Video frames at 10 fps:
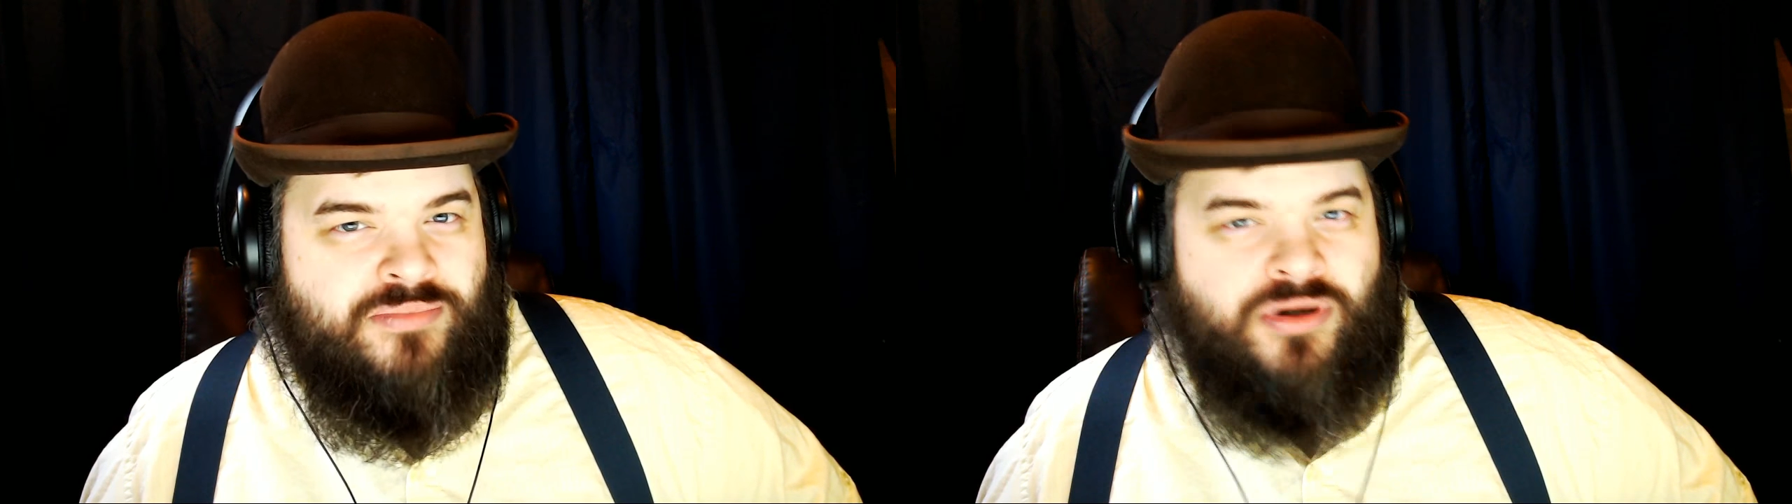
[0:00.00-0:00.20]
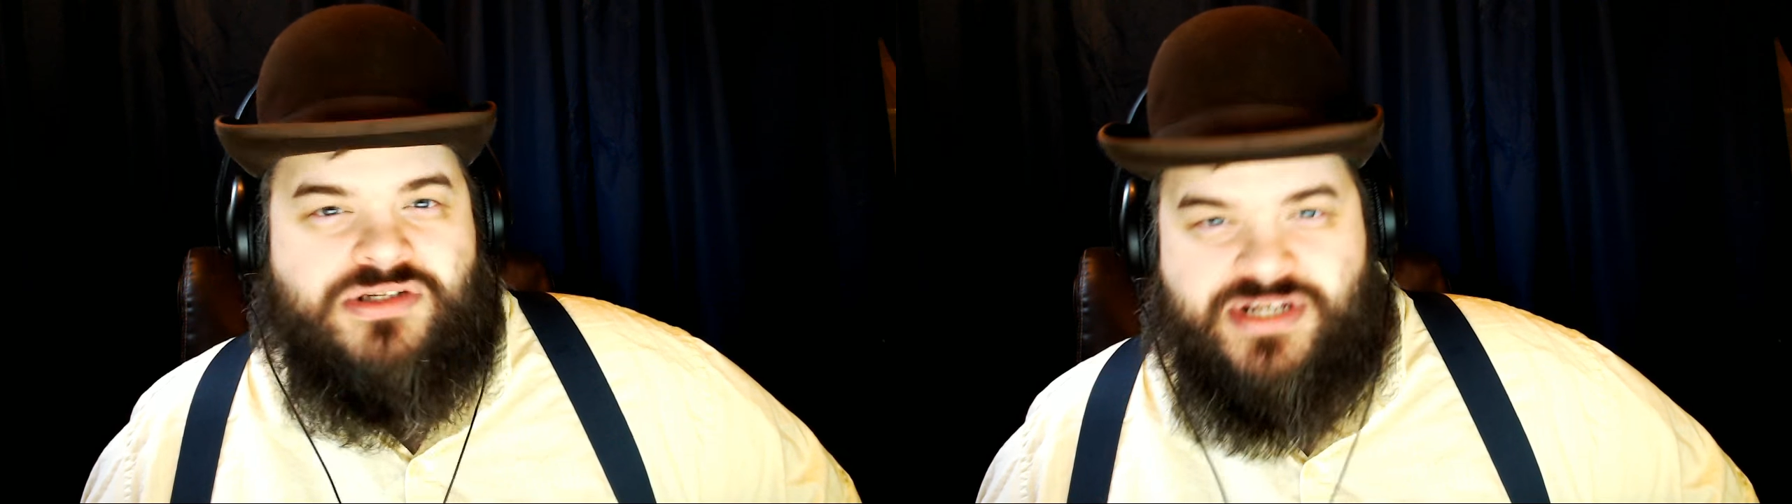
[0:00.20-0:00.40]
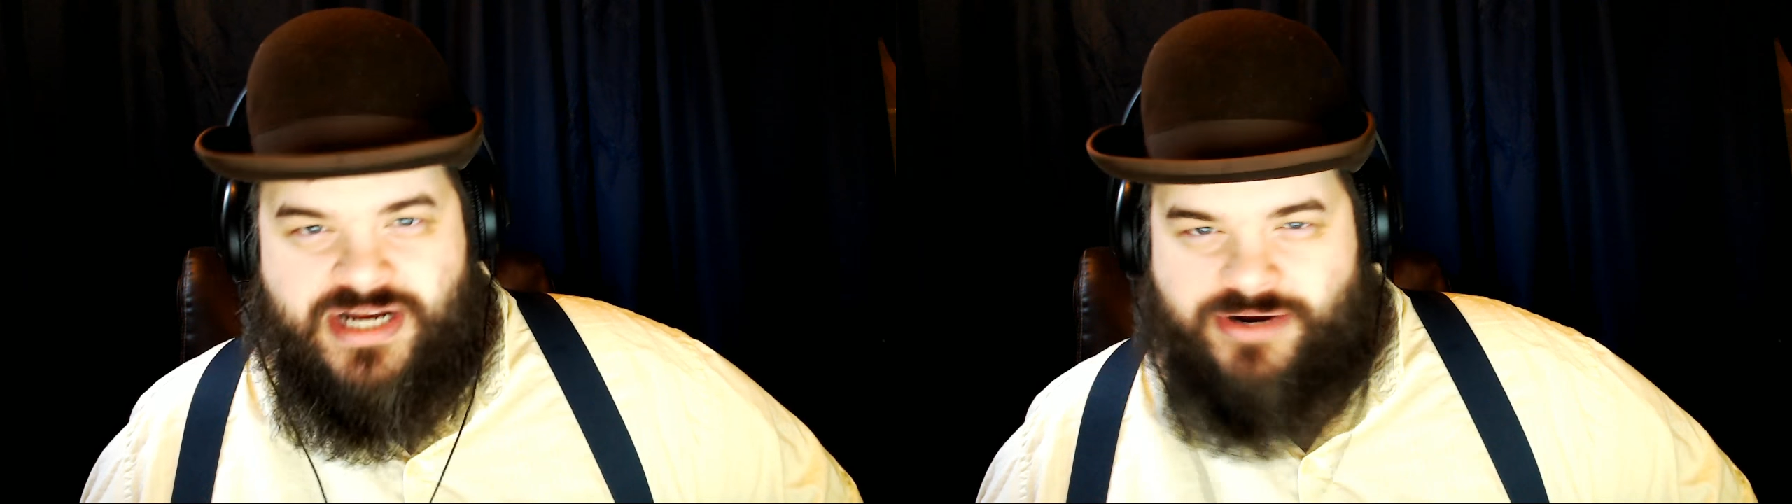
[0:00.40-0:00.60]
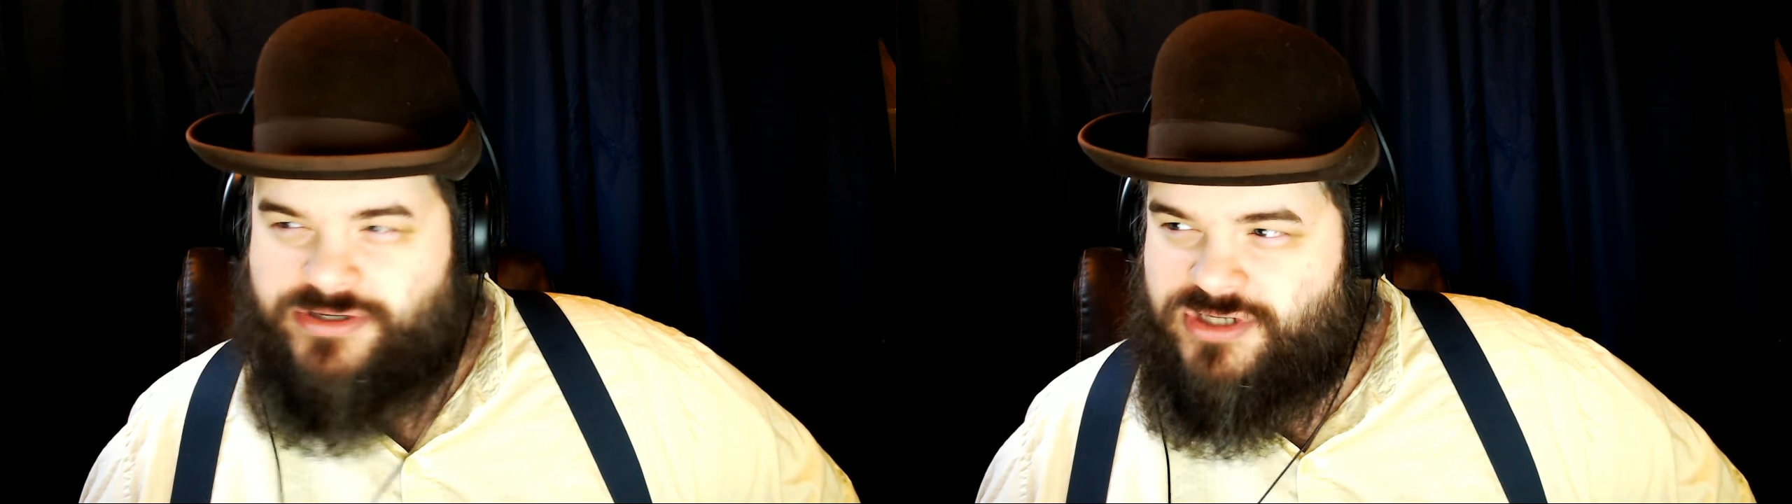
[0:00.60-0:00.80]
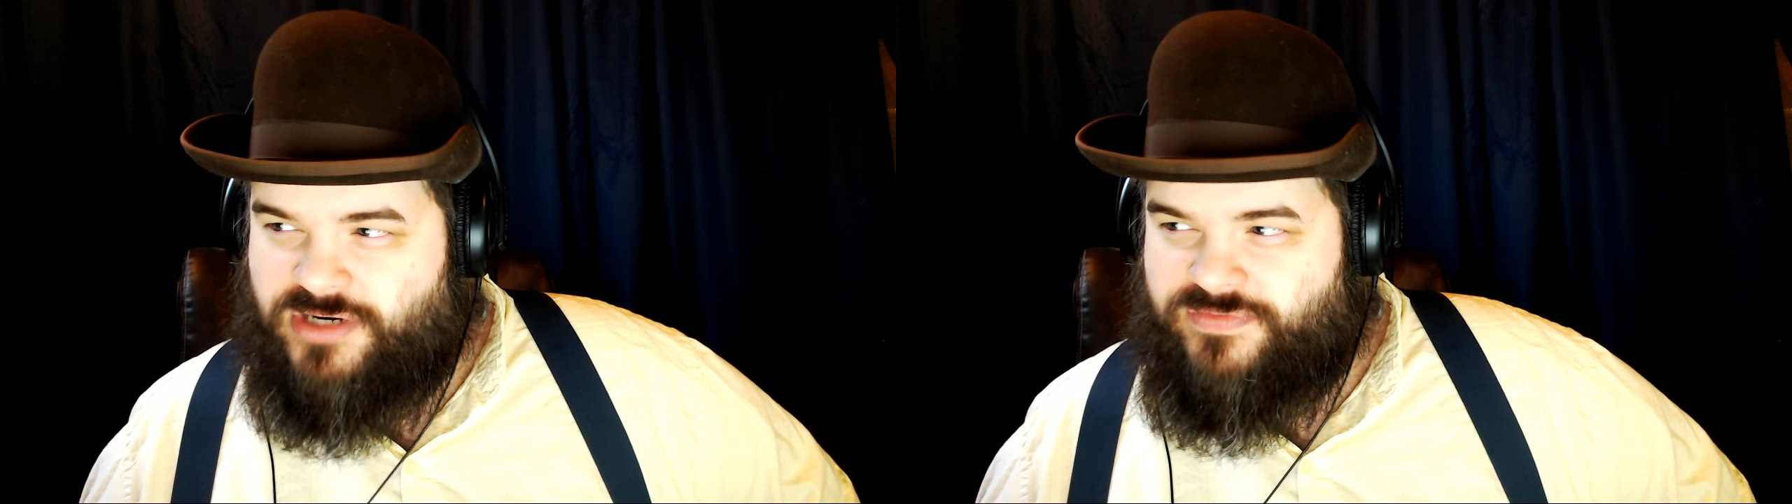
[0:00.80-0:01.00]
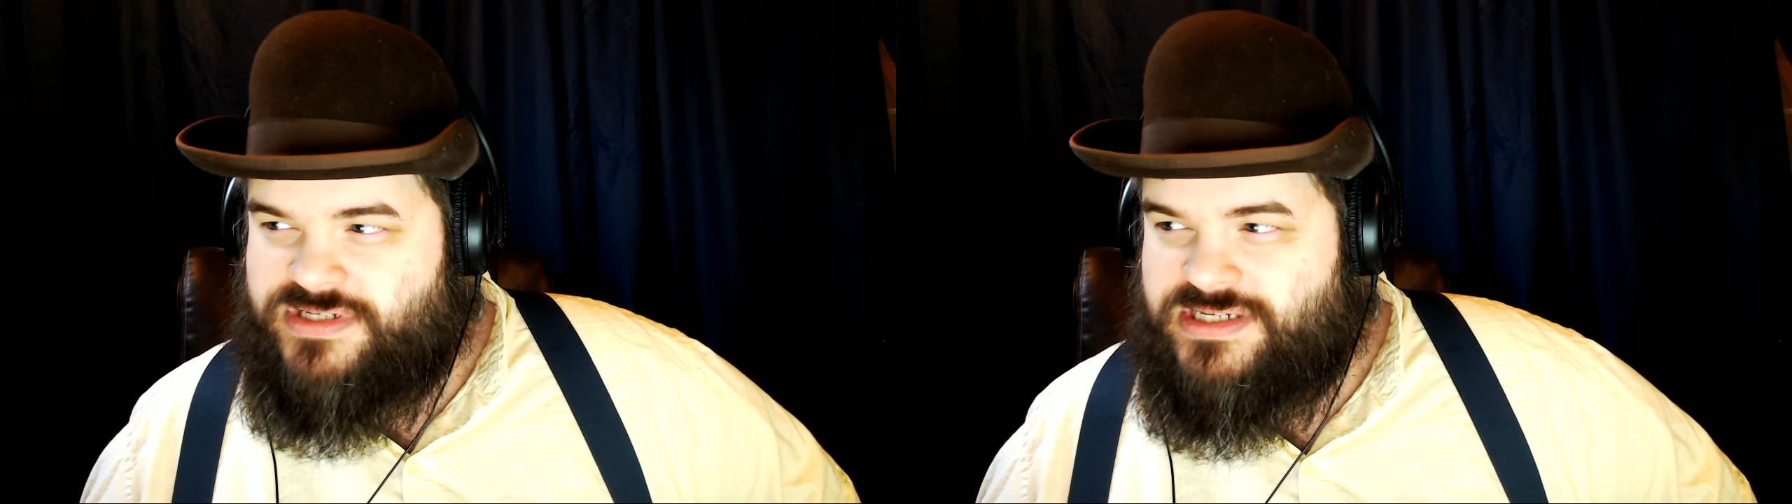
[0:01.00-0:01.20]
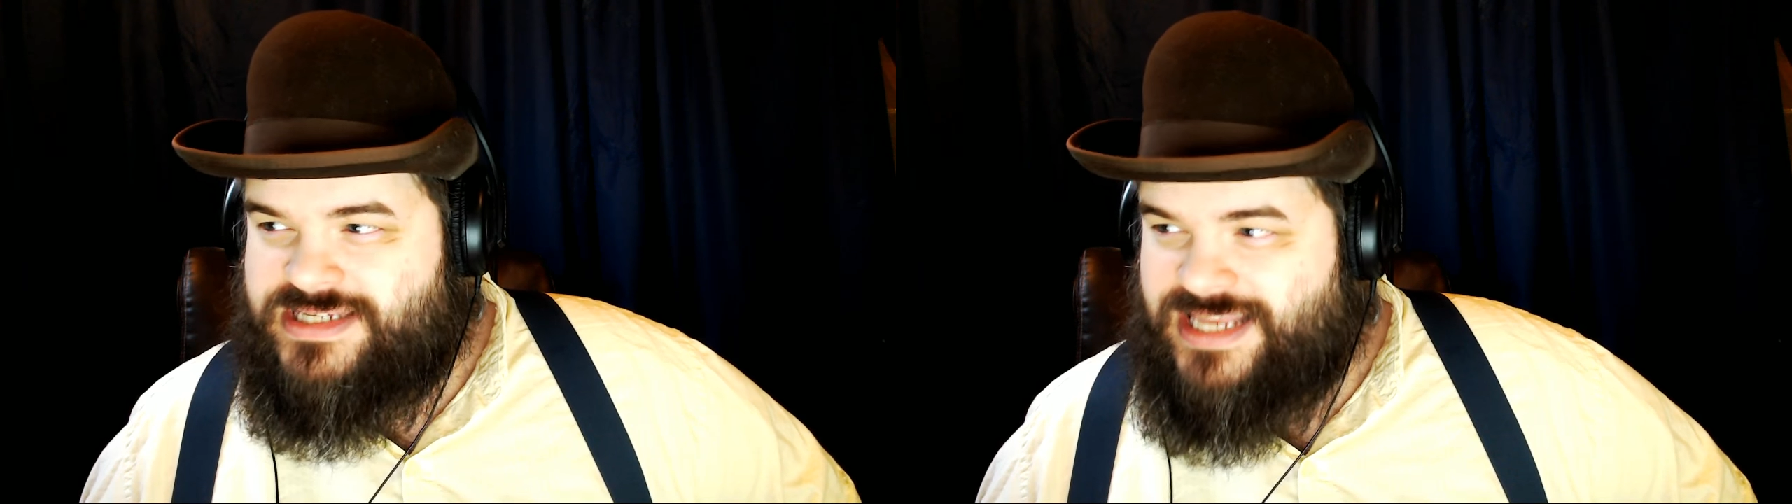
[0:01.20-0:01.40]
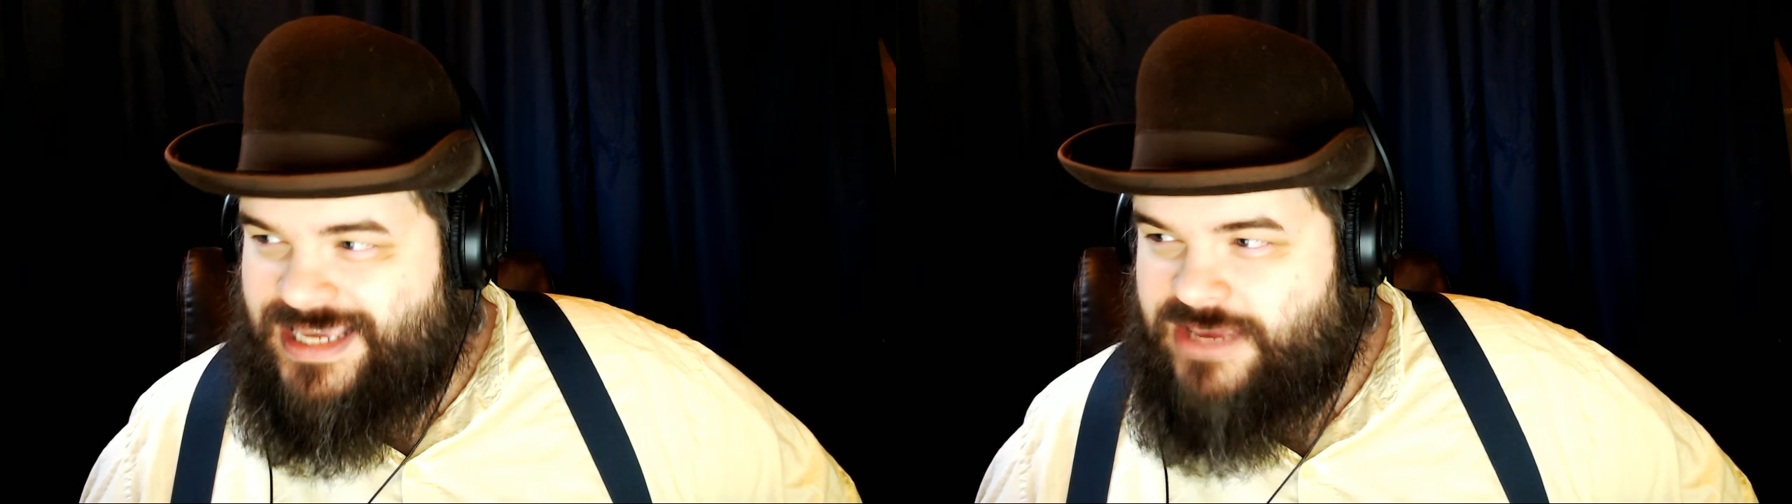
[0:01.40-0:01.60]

mercenary services